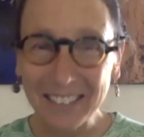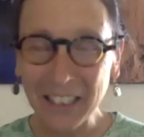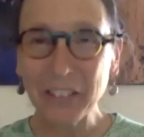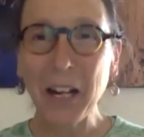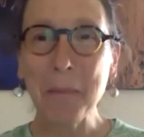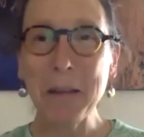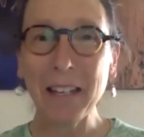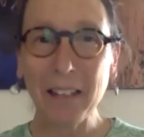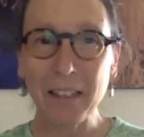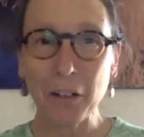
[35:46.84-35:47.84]

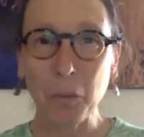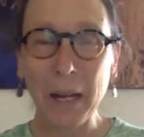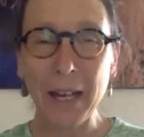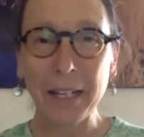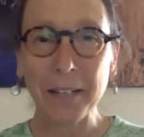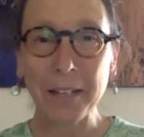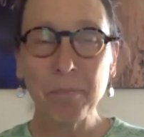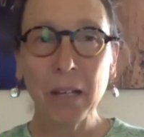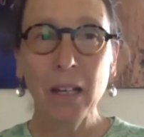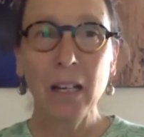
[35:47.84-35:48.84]
coming their way.
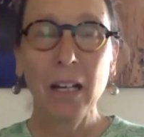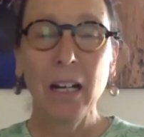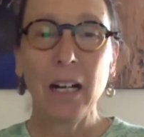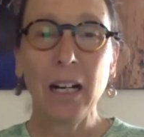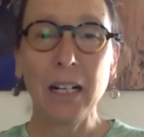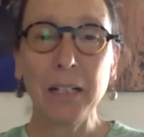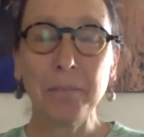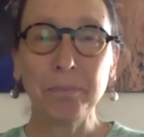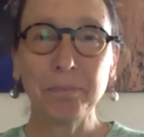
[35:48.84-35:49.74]
They